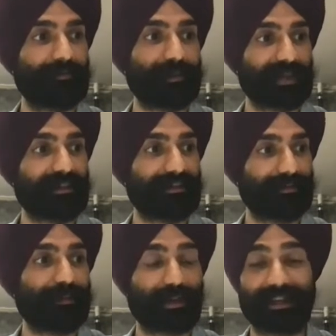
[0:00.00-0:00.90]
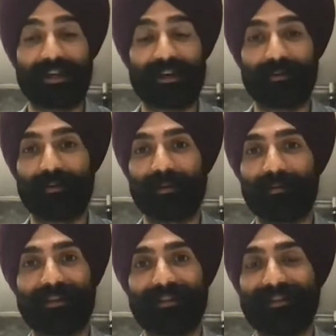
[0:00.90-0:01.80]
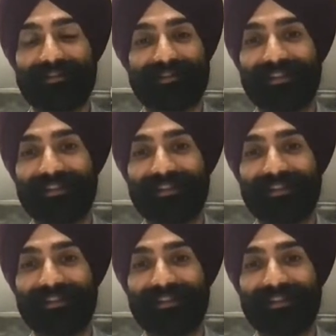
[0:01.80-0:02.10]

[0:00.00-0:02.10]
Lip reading: But yeah, I mean, there's